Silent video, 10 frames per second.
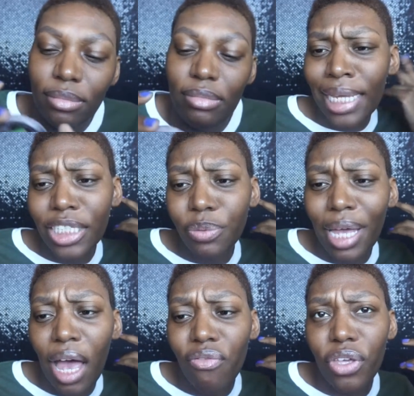Next we
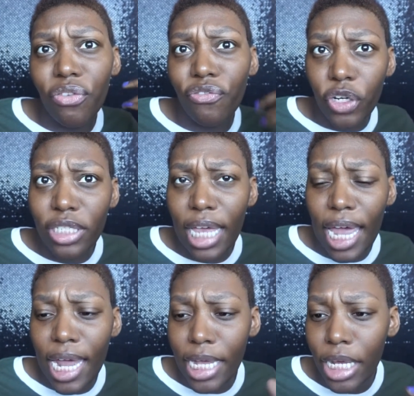have the First
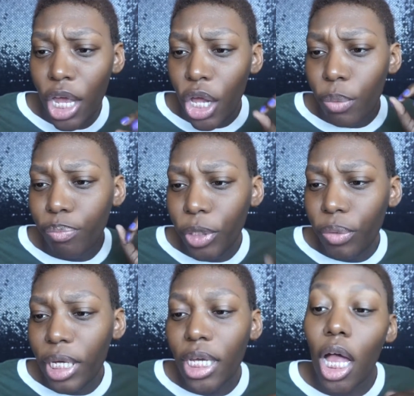Aid
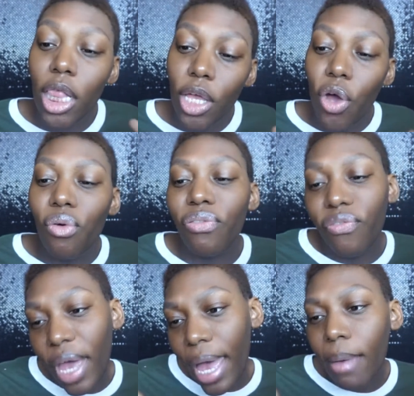Beauty Hello
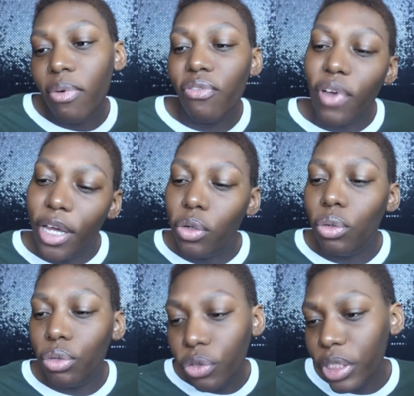Fab
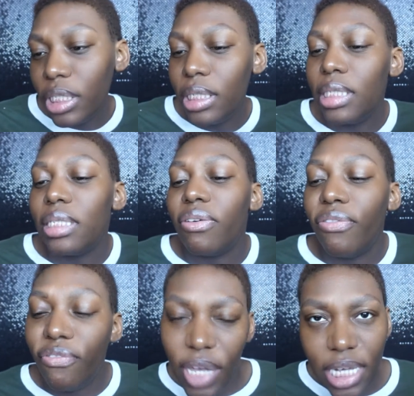Vital Greens
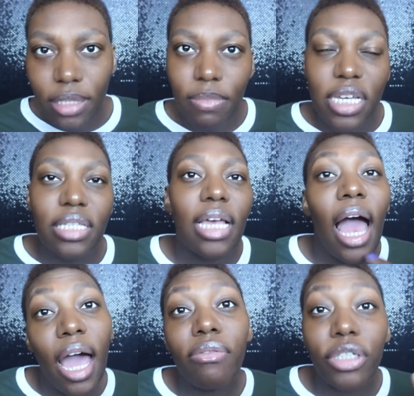Face Mist.
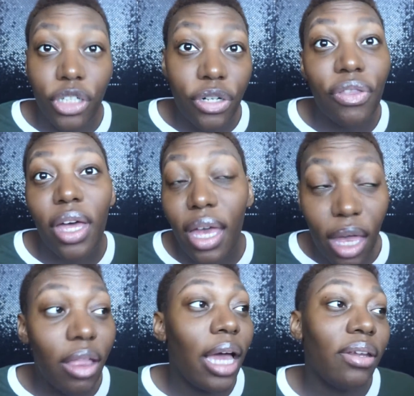I returned the
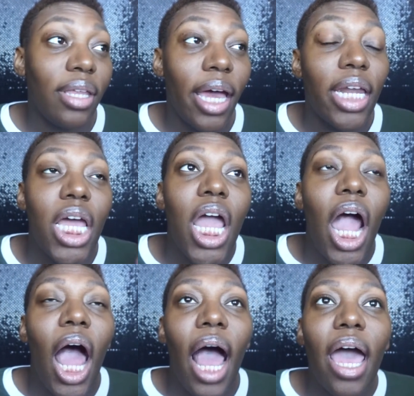hell out of that.
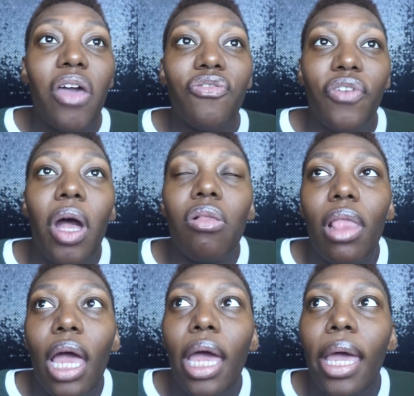I felt
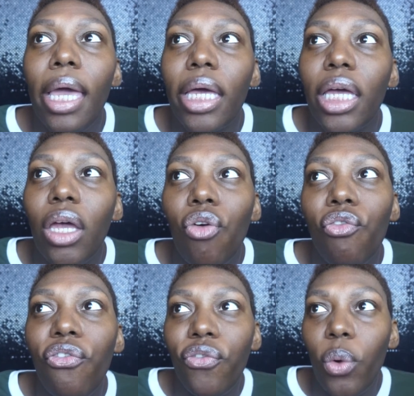like
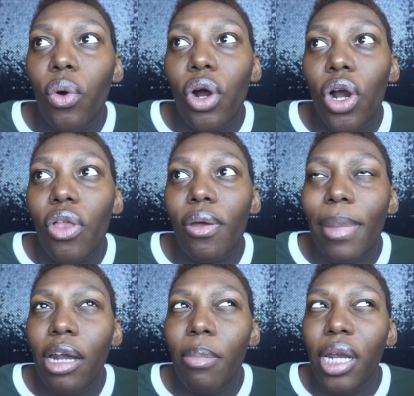for the
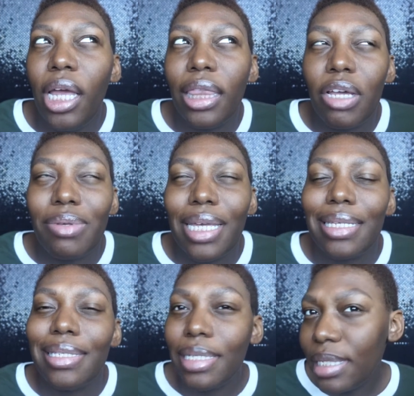amount of money, I think it was like
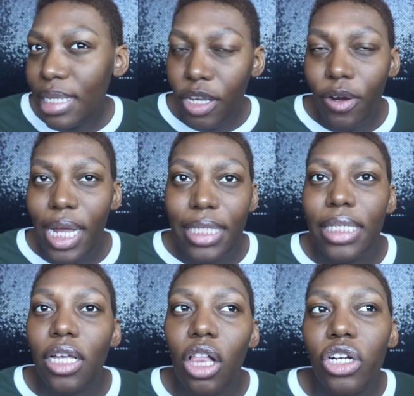$16 or
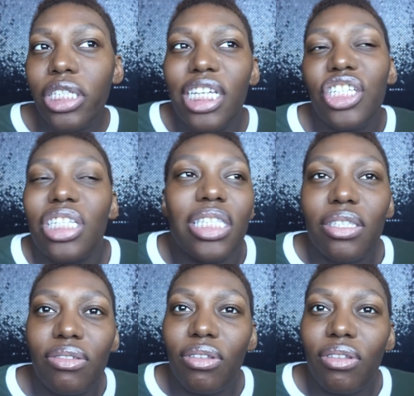$18,